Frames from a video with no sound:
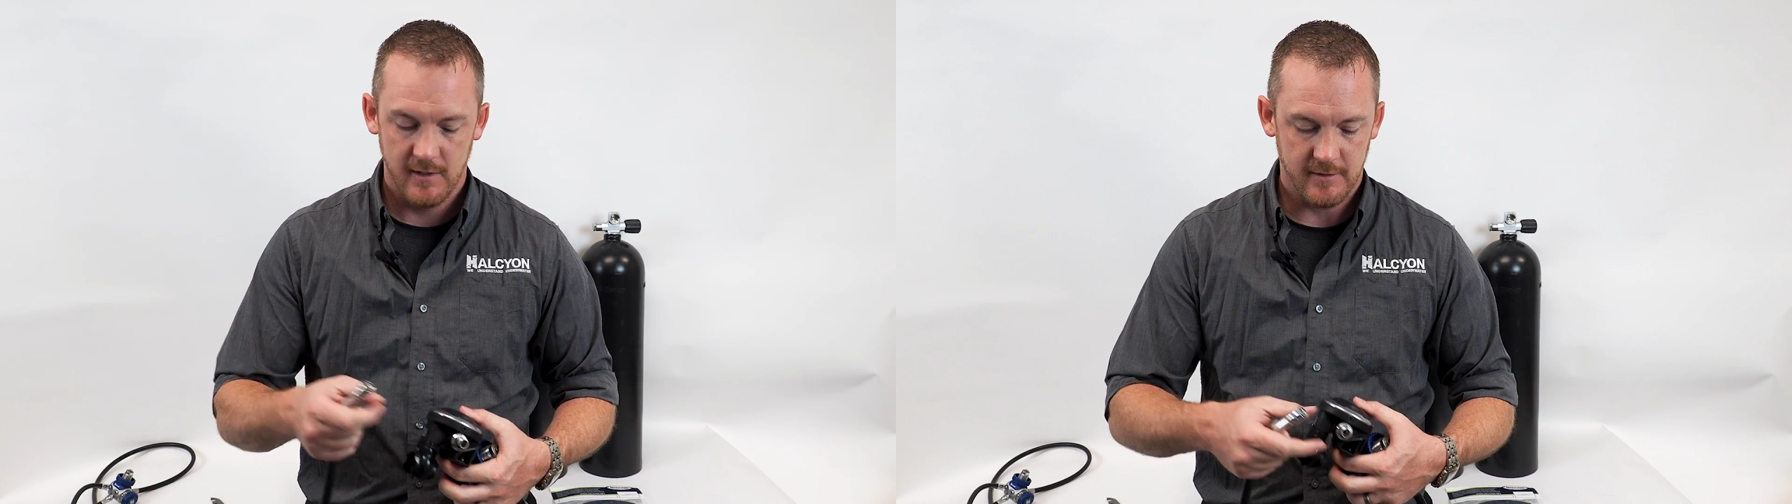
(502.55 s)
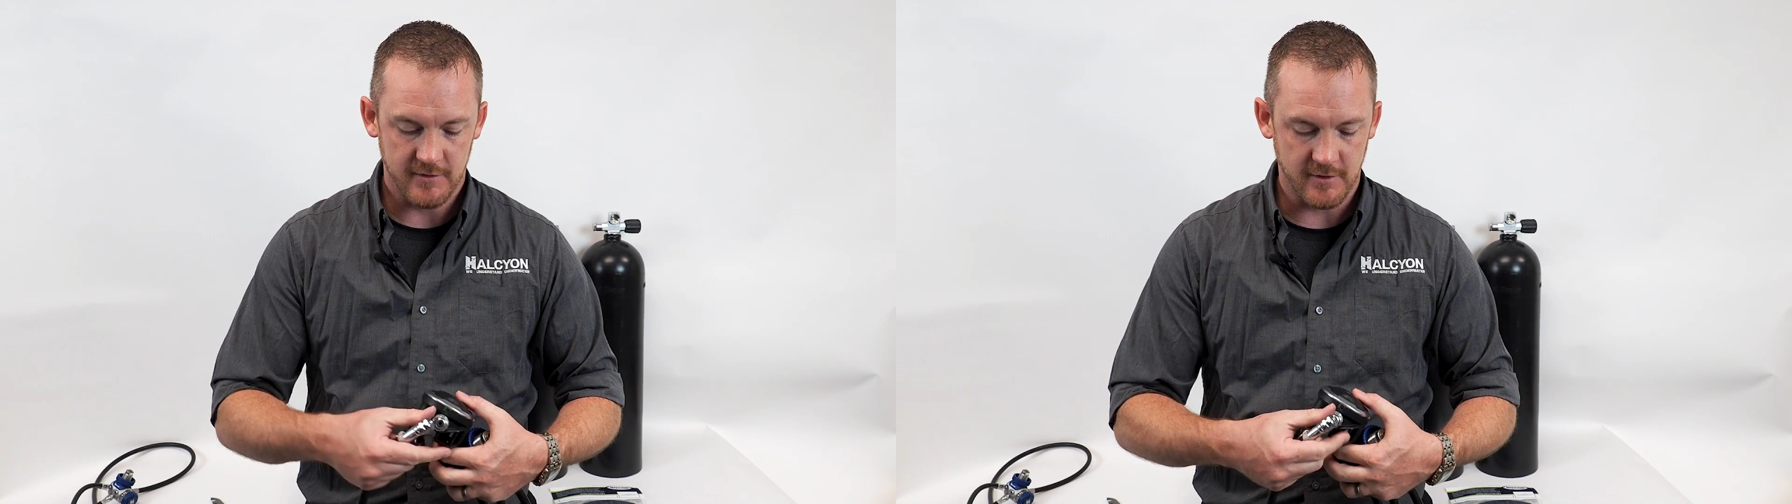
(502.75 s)

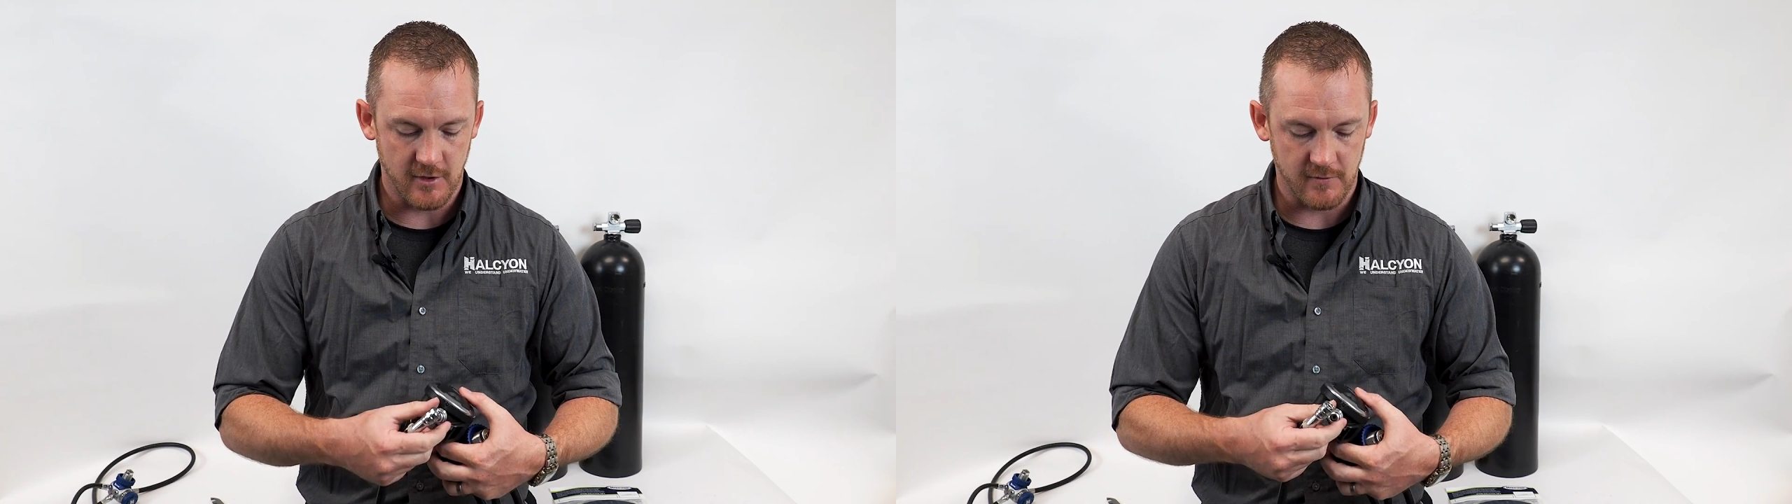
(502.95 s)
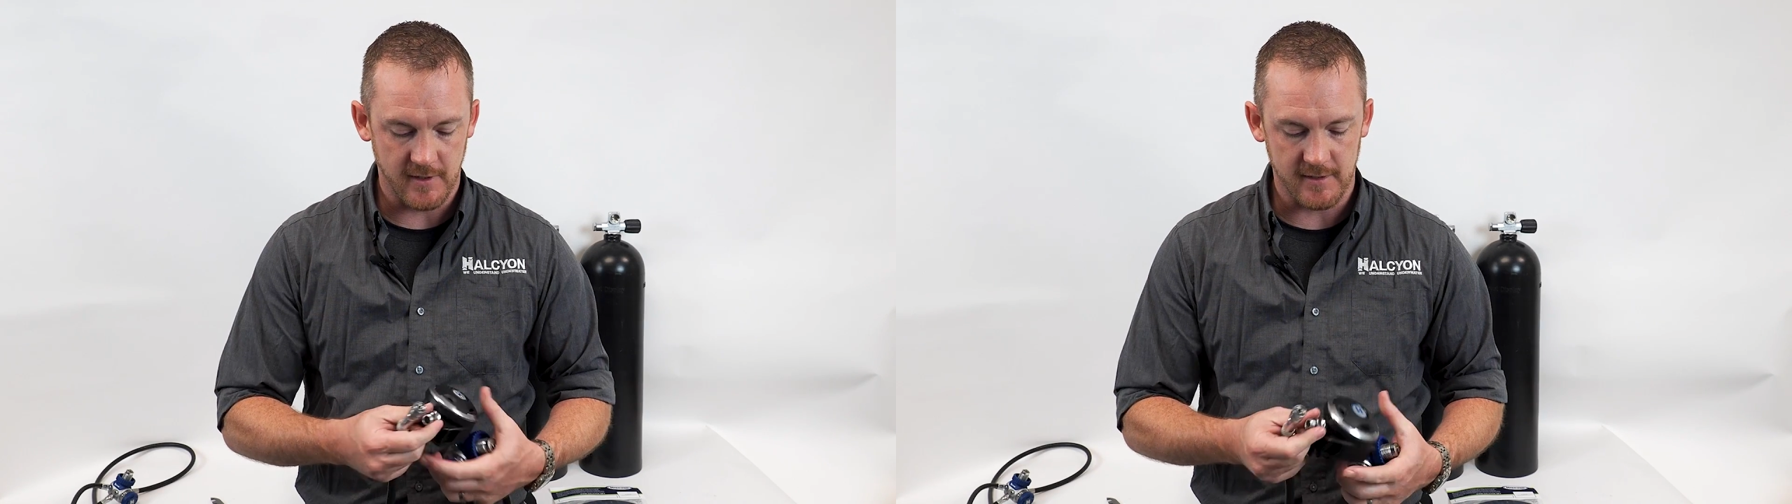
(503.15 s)
There's an
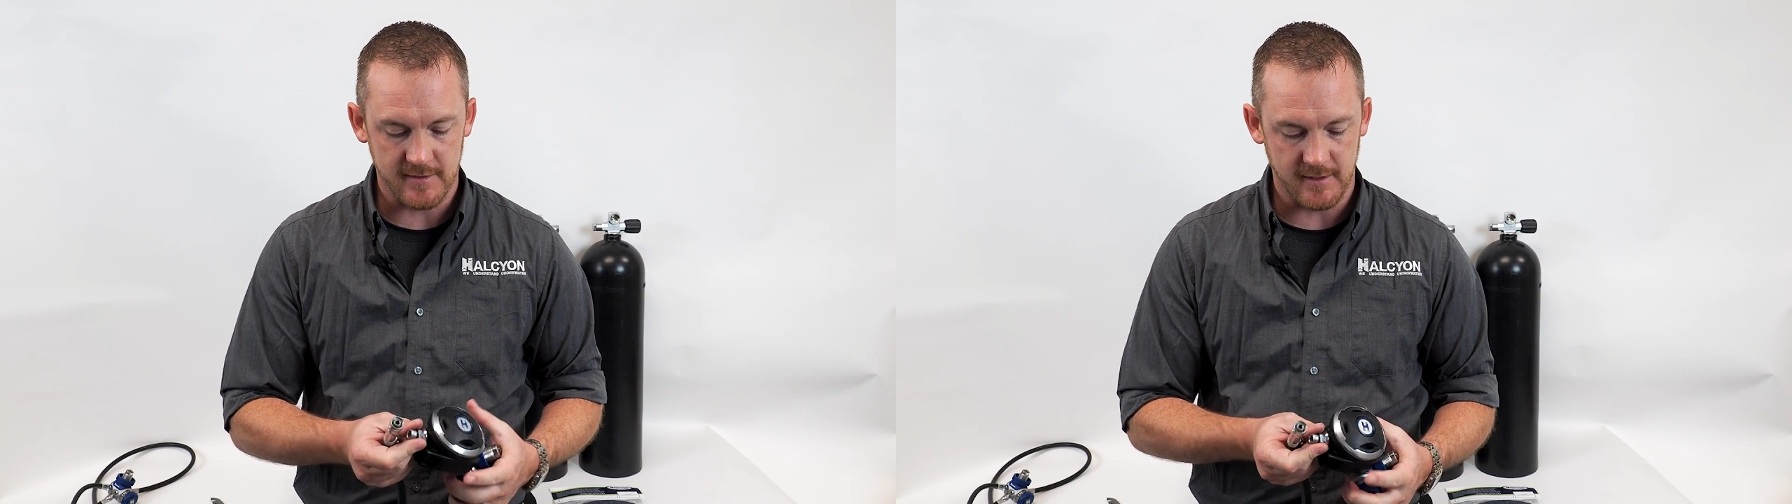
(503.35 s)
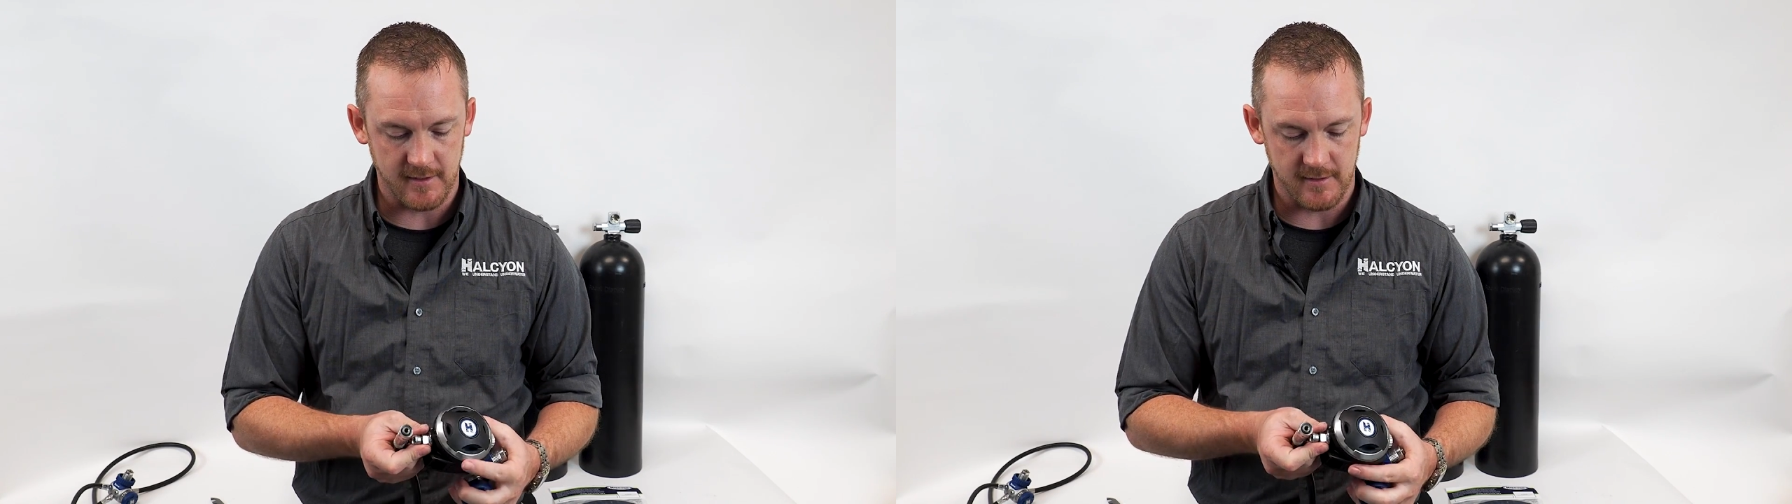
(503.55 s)
O-ring
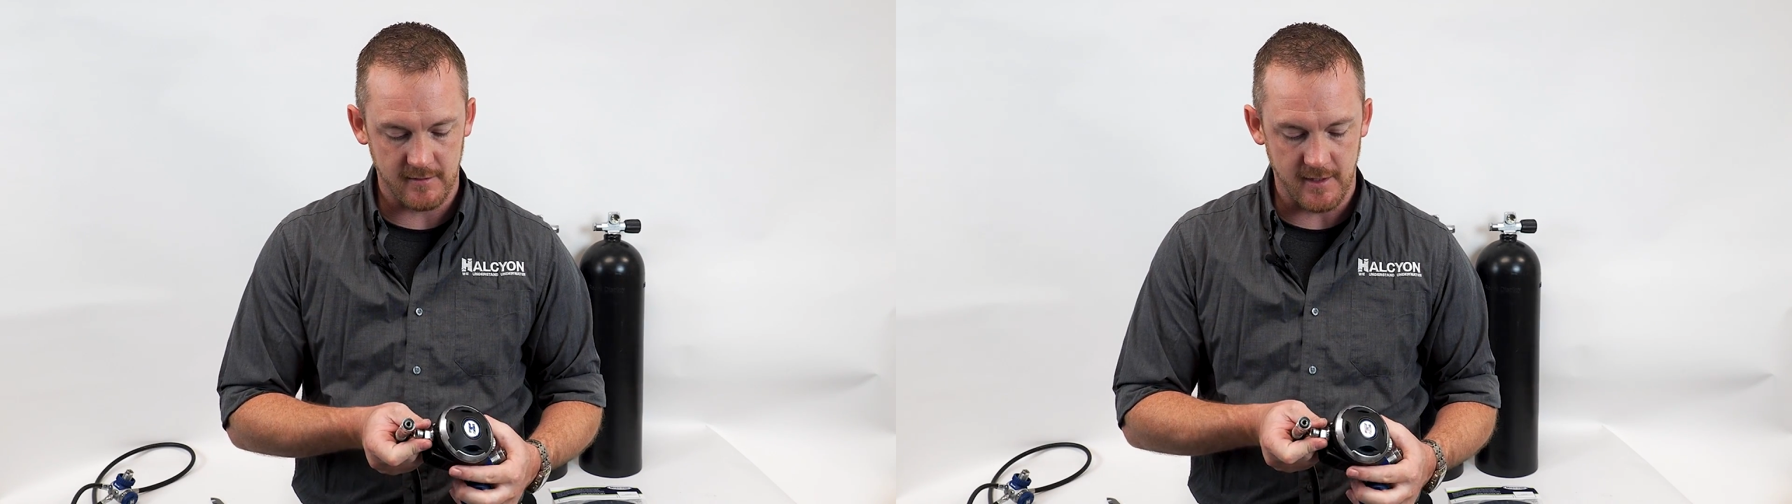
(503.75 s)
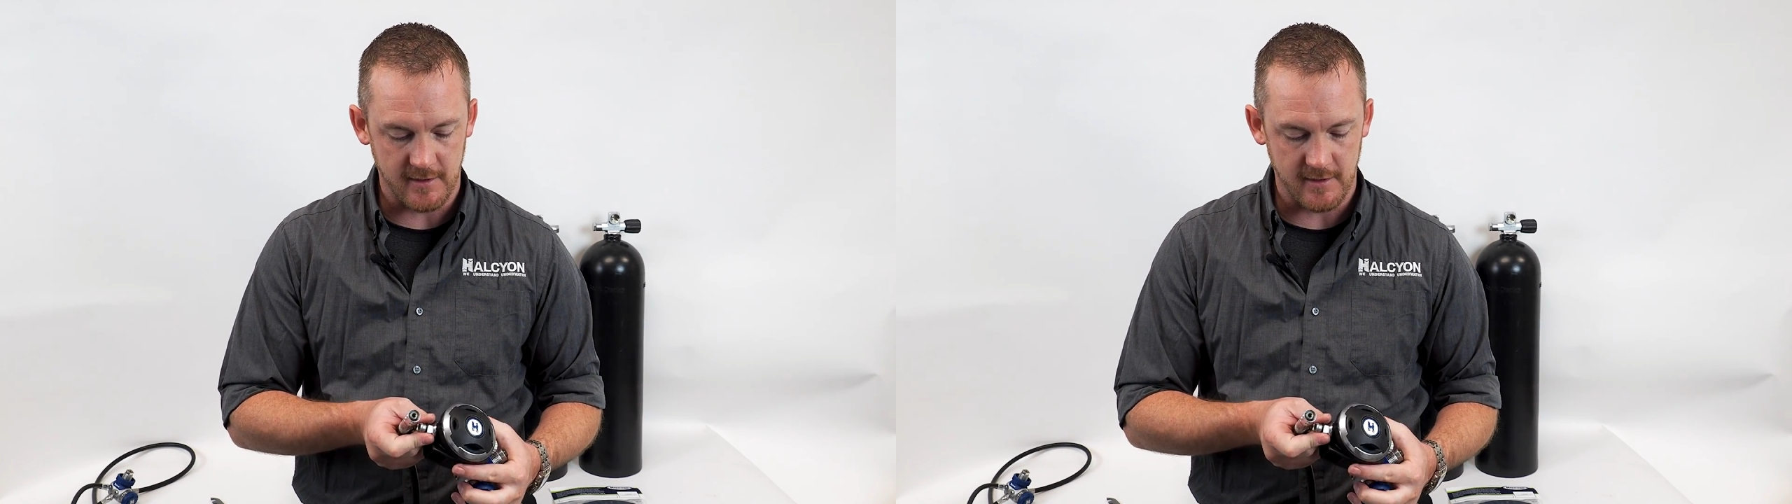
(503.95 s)
seal that